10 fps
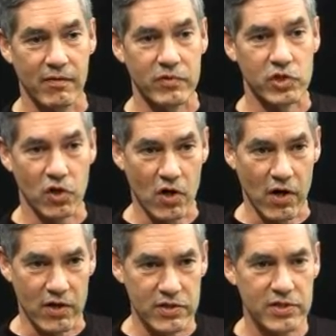
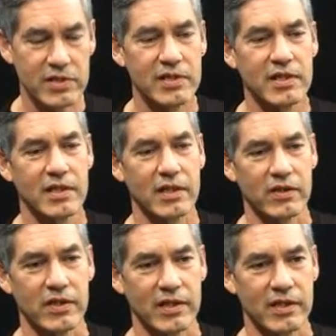jars, and
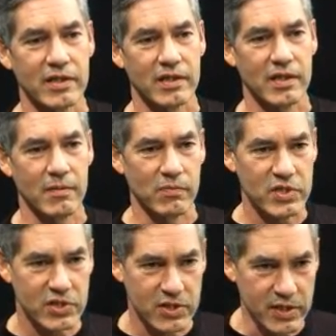they
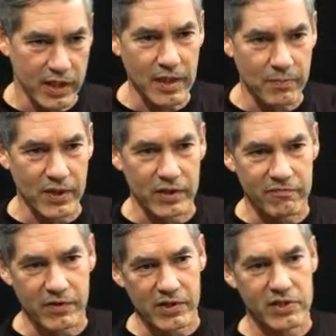snuck up on the
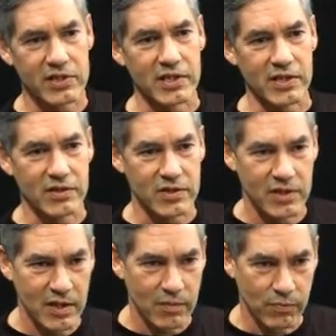Philistines,
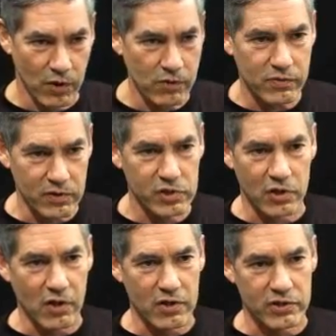broke their
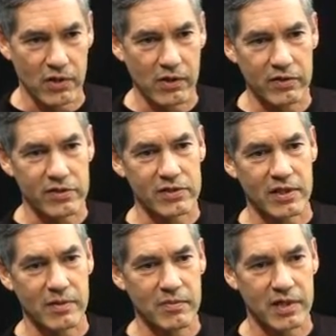jars all at the
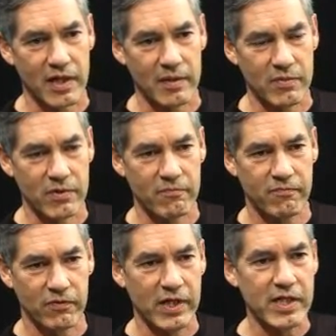same time. Their
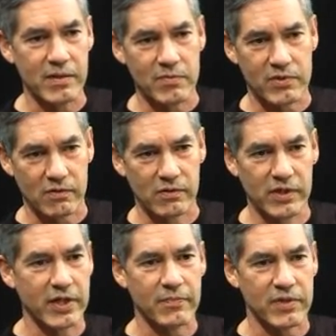flames
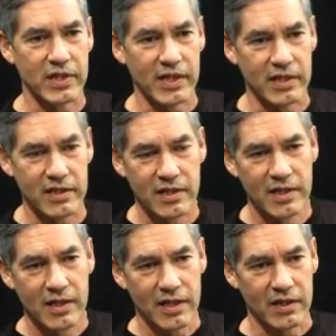lit up the night,
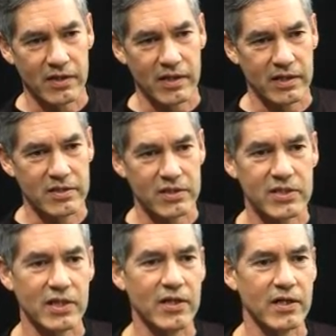and they
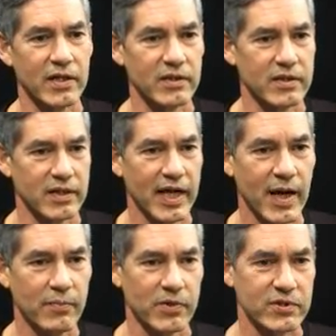descended on the
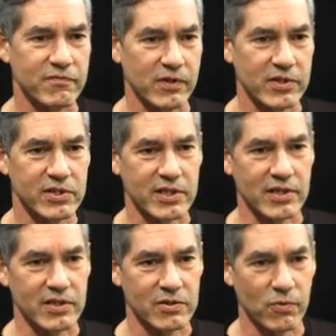hapless
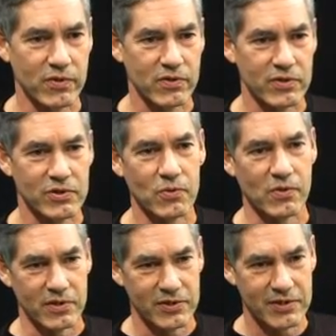Philistines with their
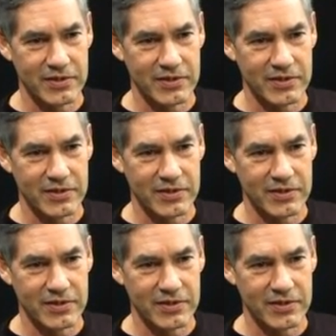swords.